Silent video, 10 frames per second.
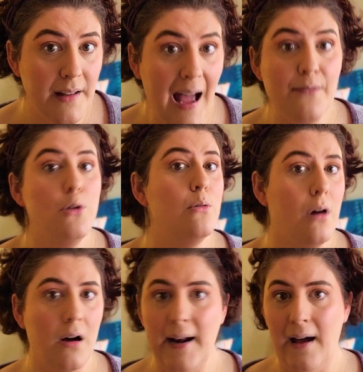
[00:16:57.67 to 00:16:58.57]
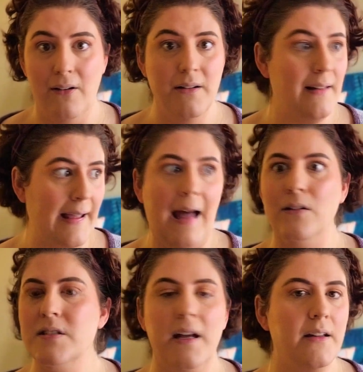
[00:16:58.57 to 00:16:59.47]
Have you gone out like
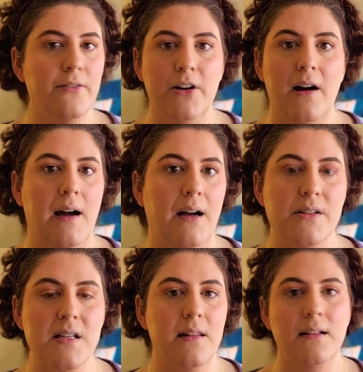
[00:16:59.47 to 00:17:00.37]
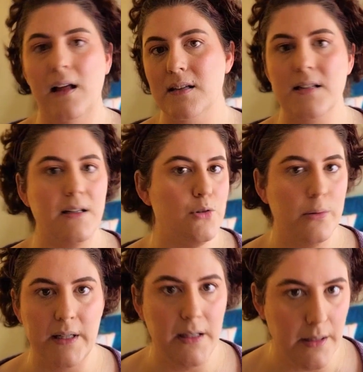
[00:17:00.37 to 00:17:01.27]
outside of your house in the last like
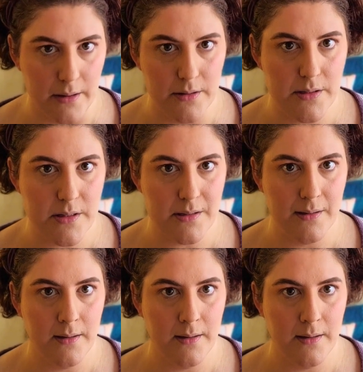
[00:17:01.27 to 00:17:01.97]
20 years?